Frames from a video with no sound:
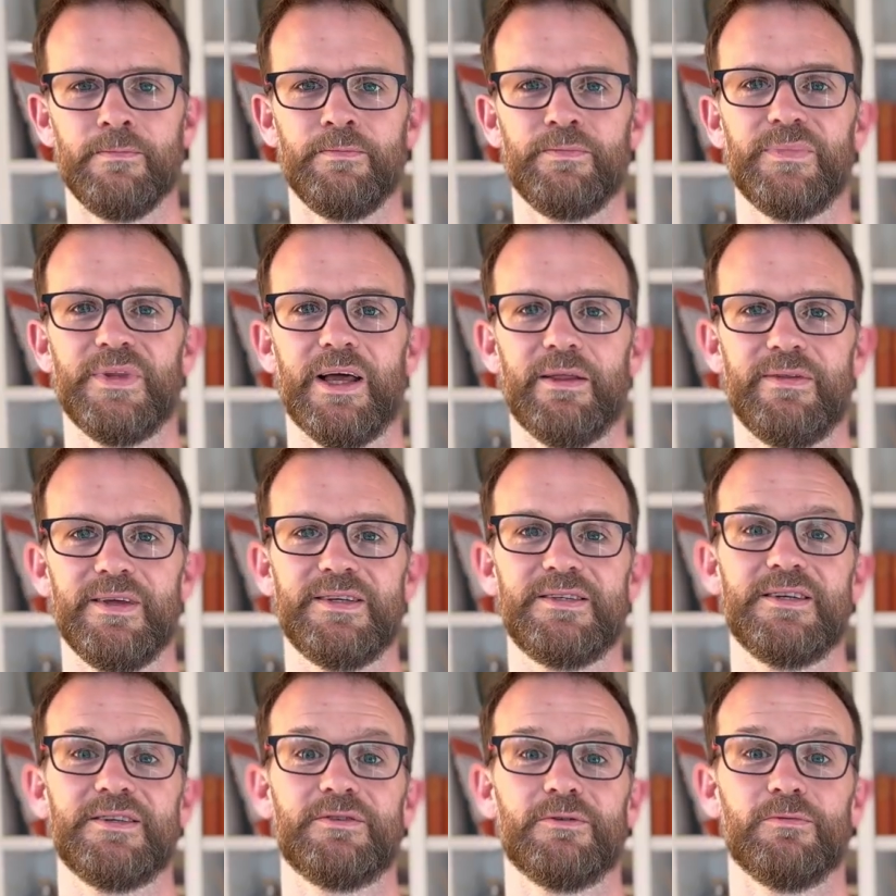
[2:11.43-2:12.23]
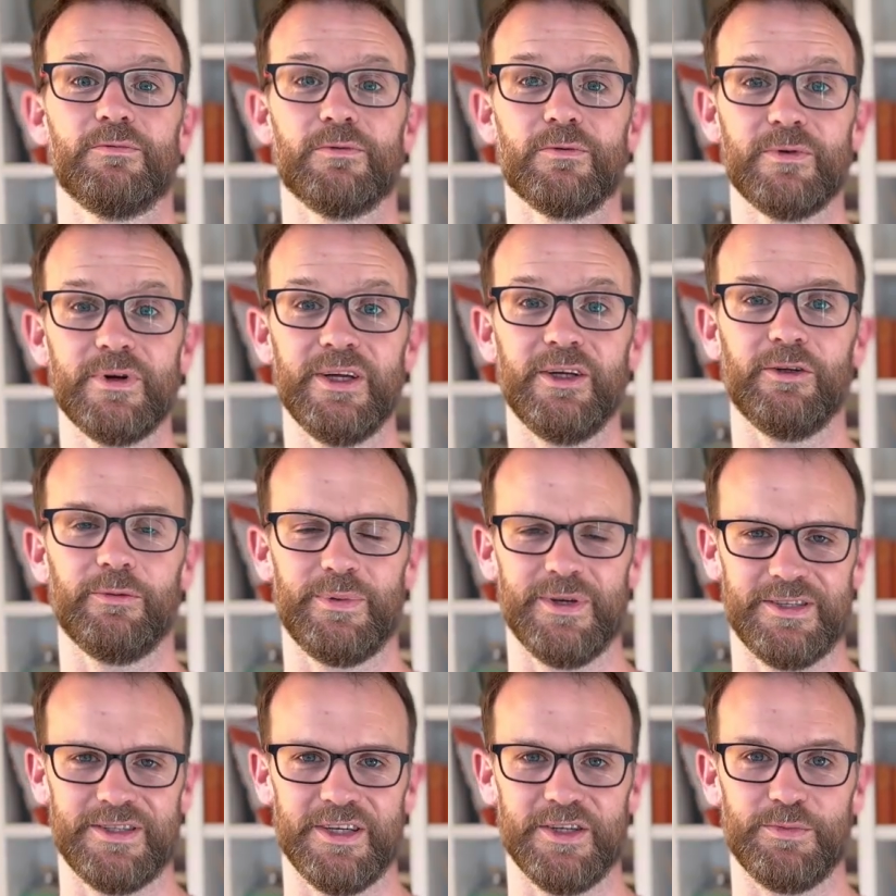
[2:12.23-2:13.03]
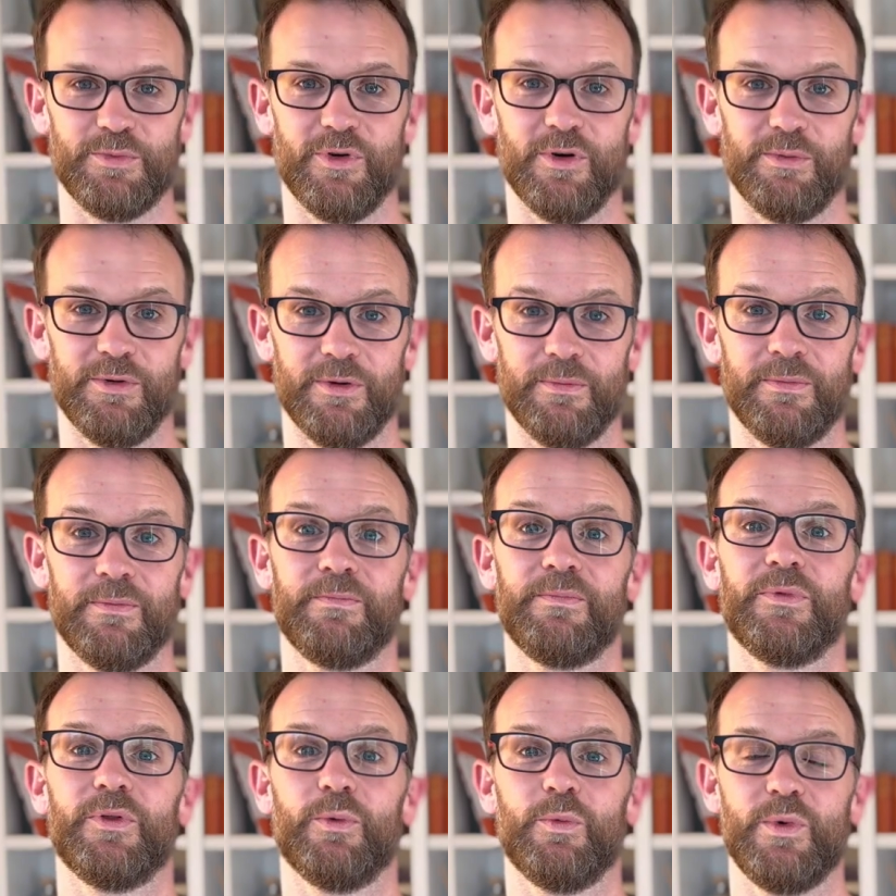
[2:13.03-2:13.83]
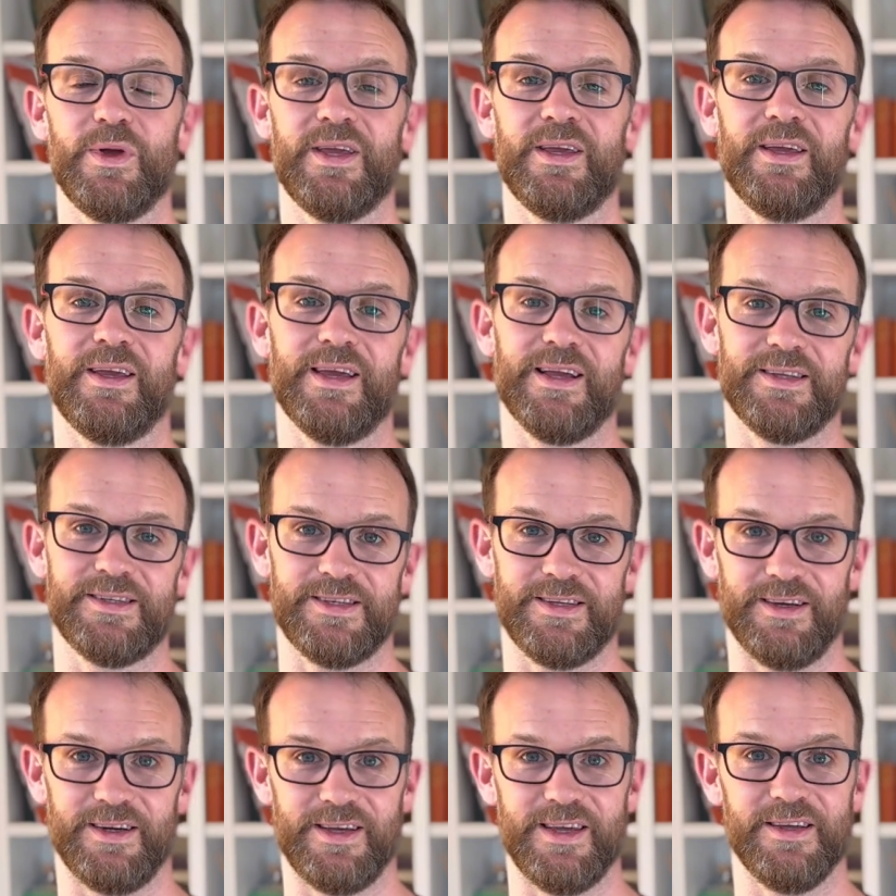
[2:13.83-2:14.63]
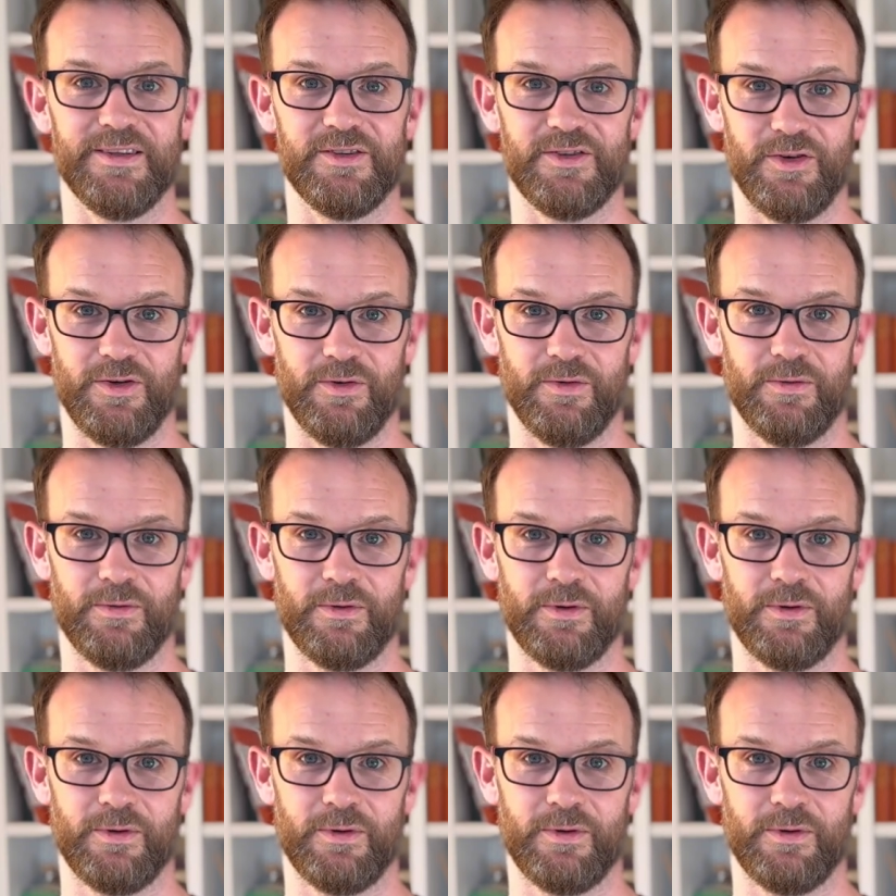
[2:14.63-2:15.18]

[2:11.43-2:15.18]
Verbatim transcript: Now, this is a real business problem that we can get stuck into.